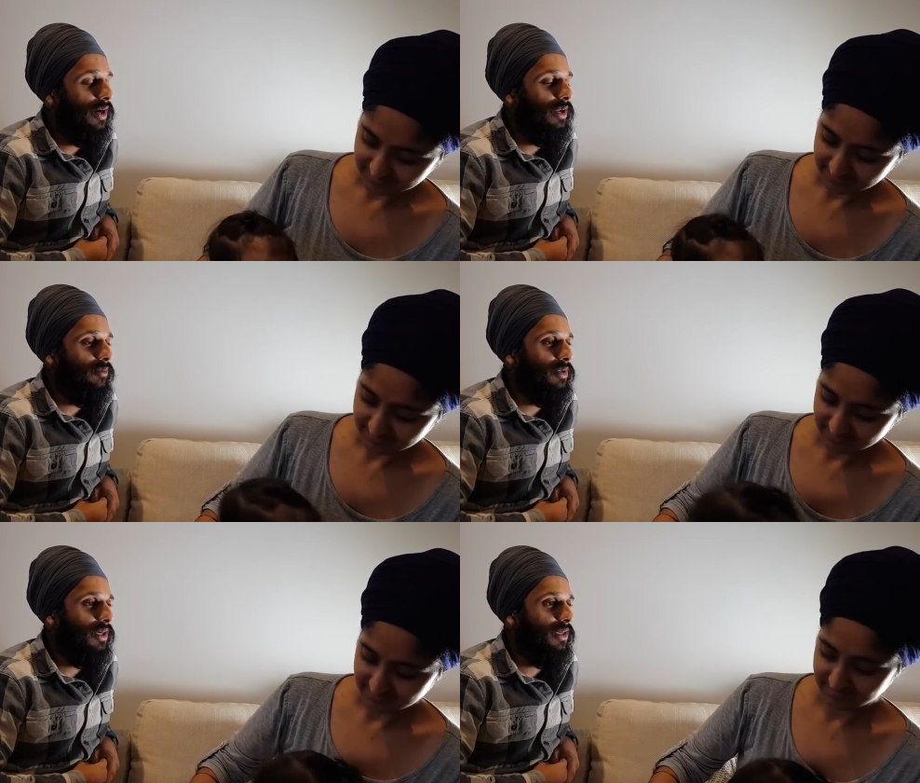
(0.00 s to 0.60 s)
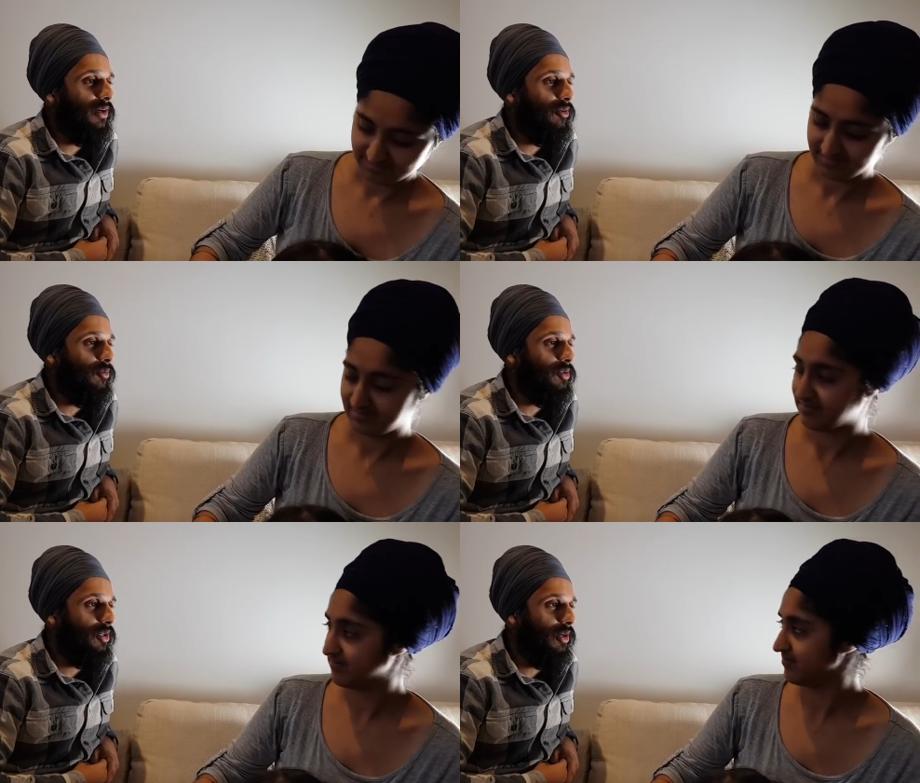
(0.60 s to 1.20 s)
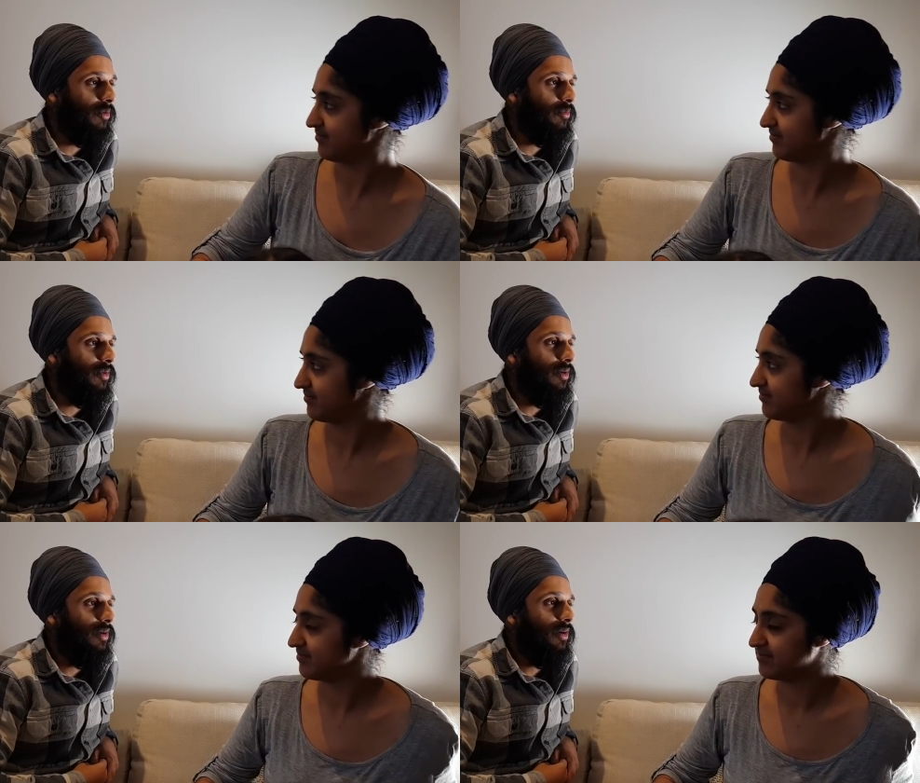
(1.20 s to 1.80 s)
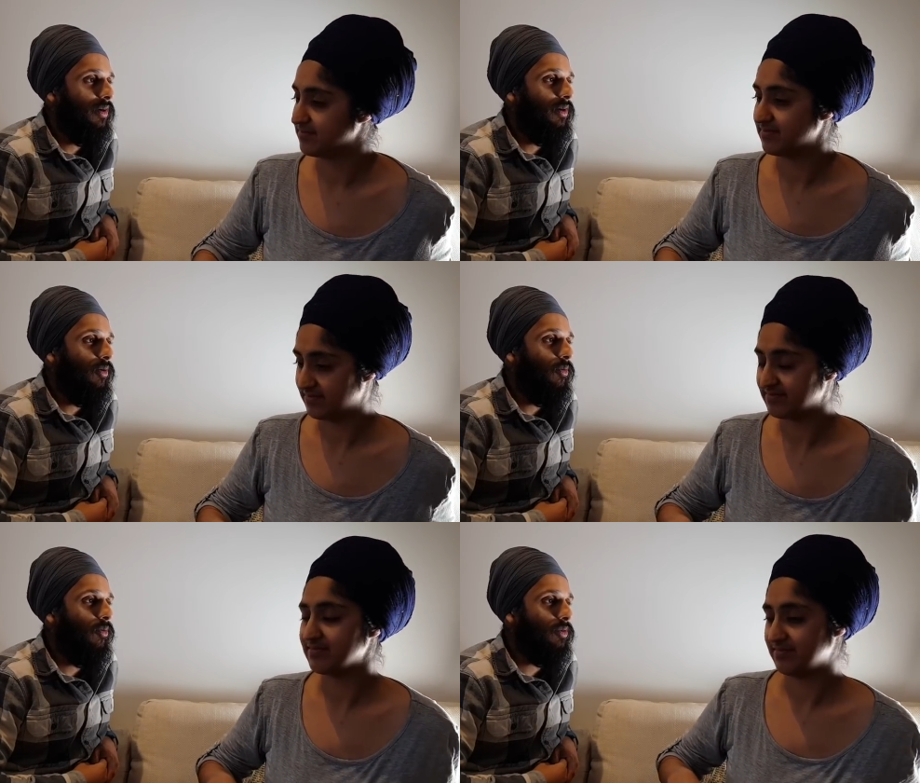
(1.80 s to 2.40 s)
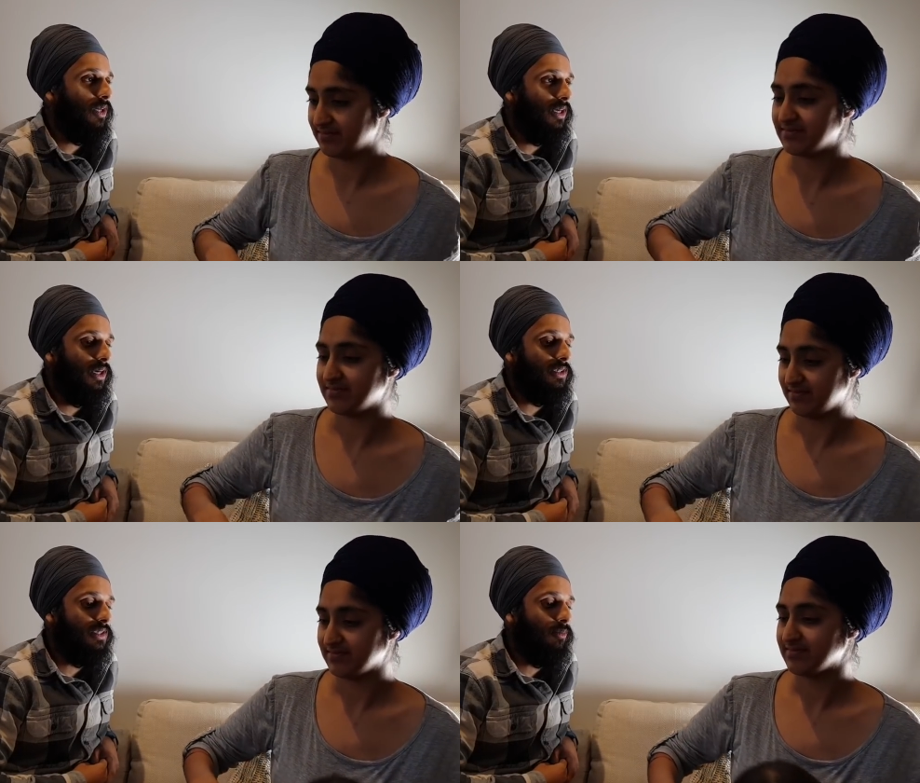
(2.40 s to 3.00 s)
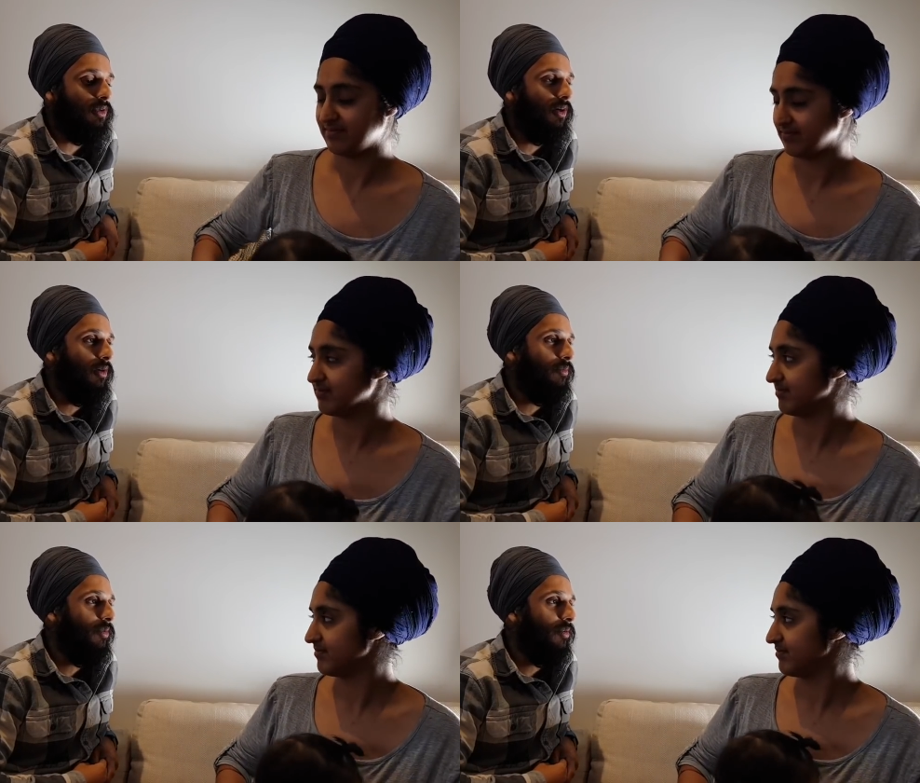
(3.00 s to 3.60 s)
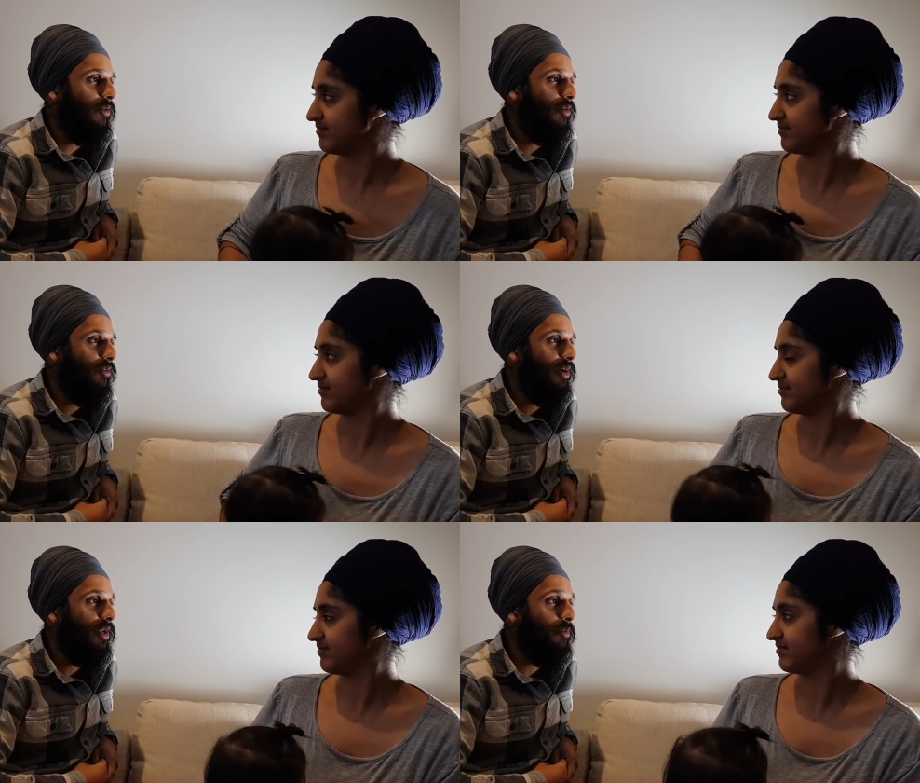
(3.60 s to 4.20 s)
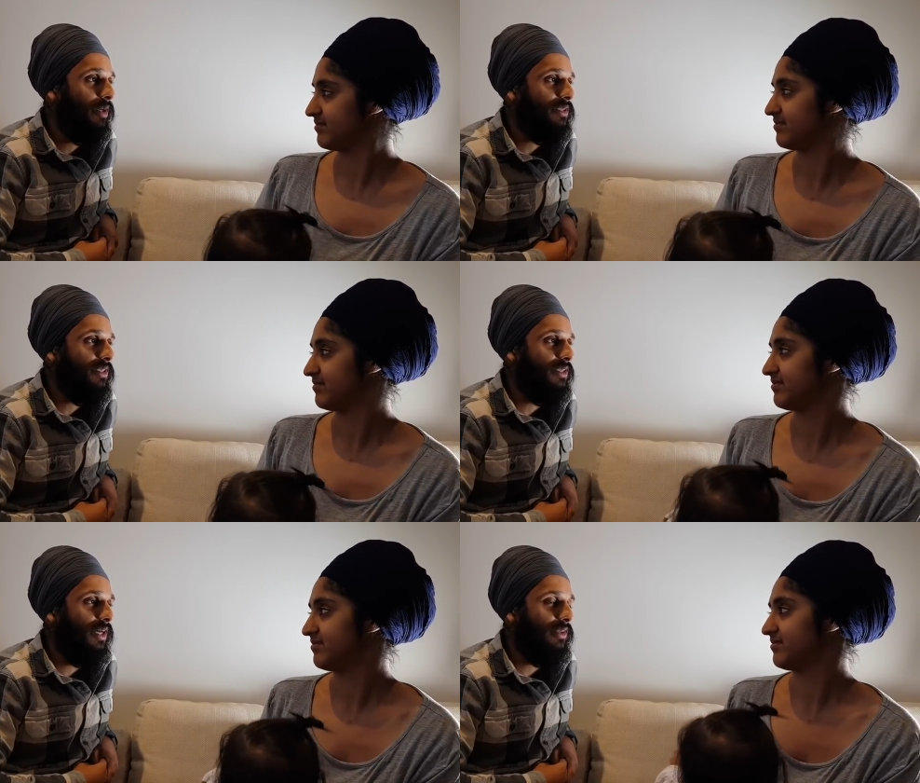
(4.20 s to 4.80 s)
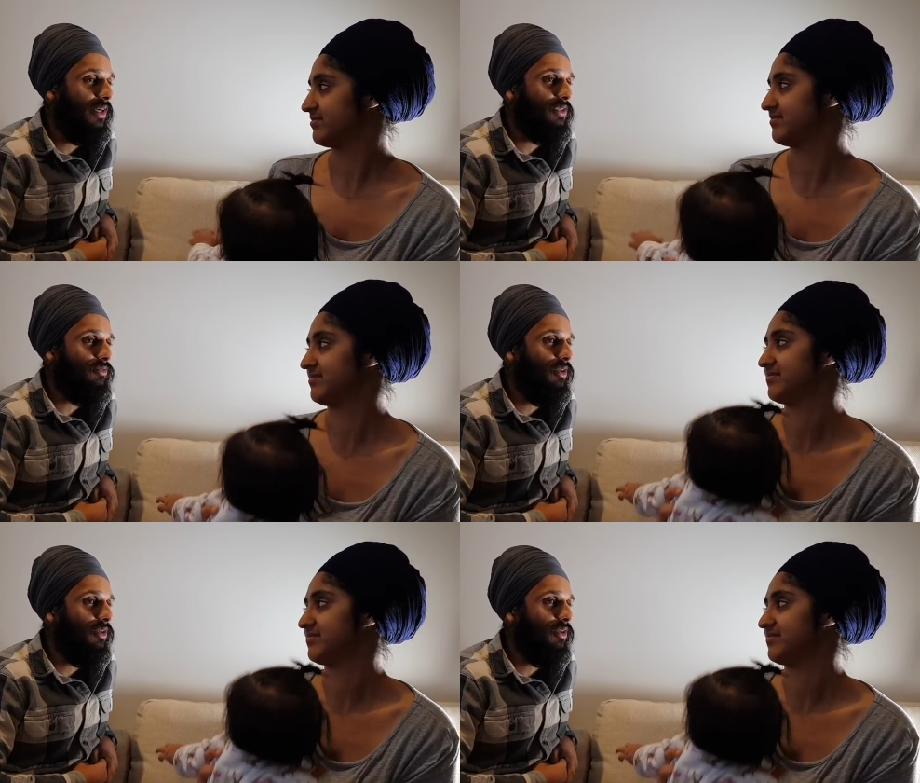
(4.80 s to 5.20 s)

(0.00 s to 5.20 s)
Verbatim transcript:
Speaker 1: and i'm taking out a lot more time mm. or taking out some time on a regular basis and that's